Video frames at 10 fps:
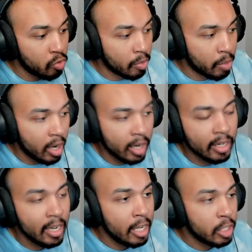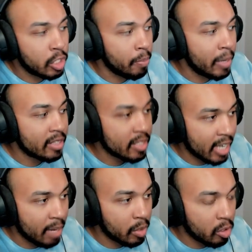upon to make this
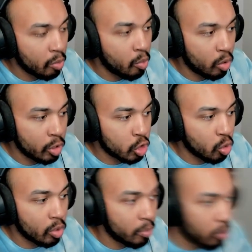game a little more enjoyable.